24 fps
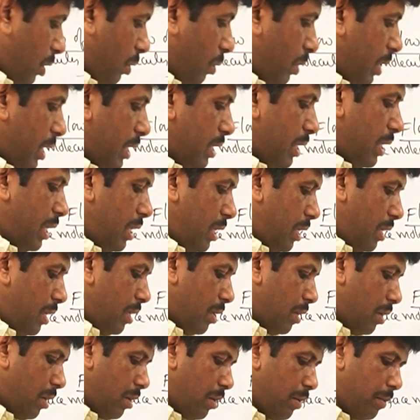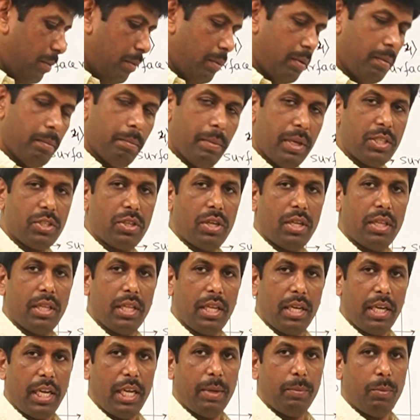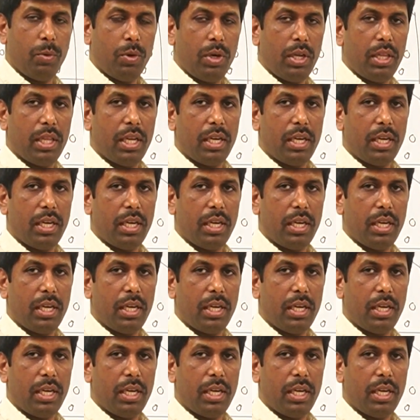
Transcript: known as based on their name only,